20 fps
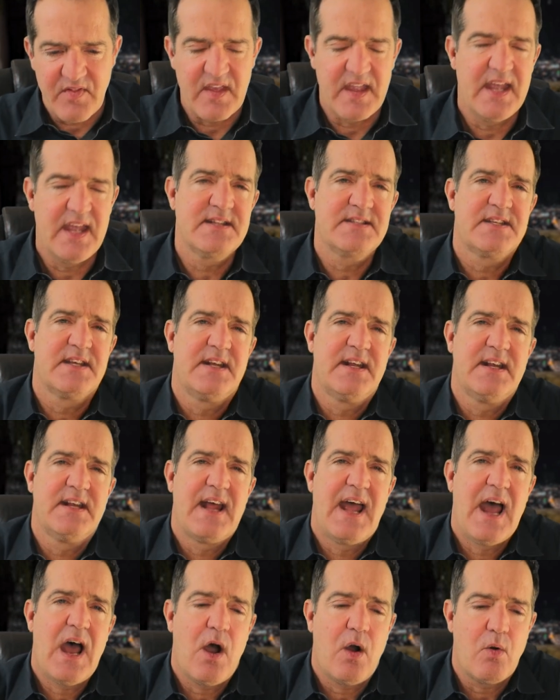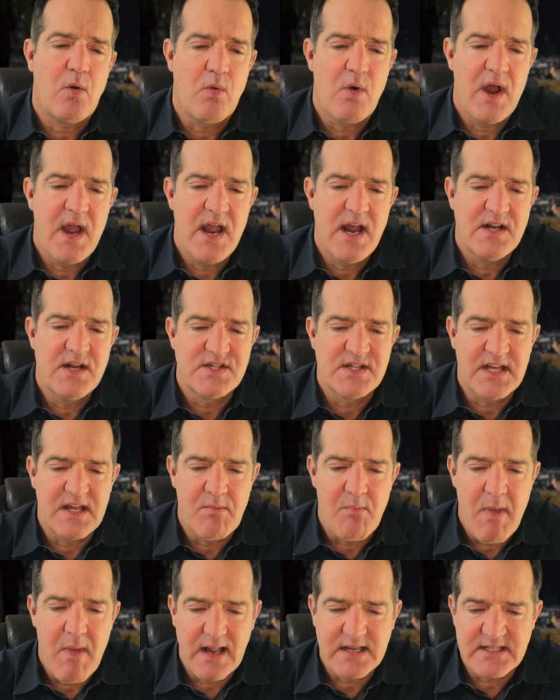The incident outraged
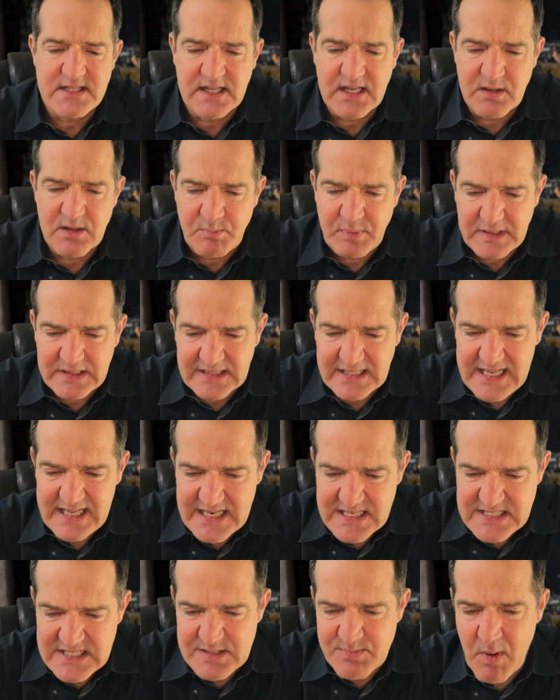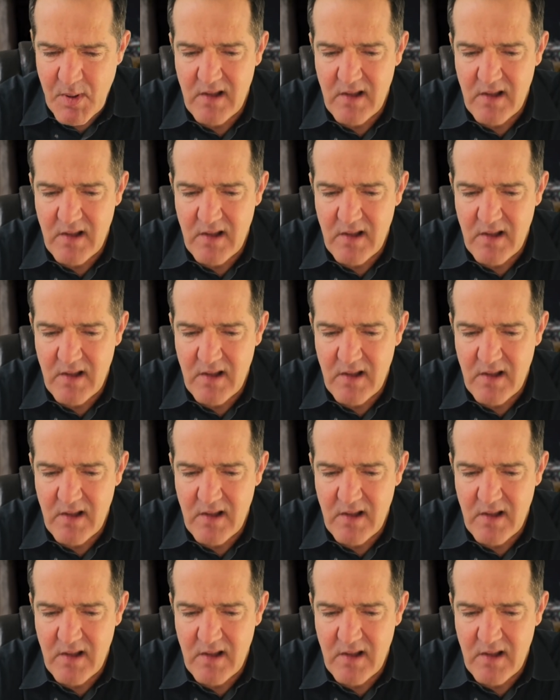the Mexican police,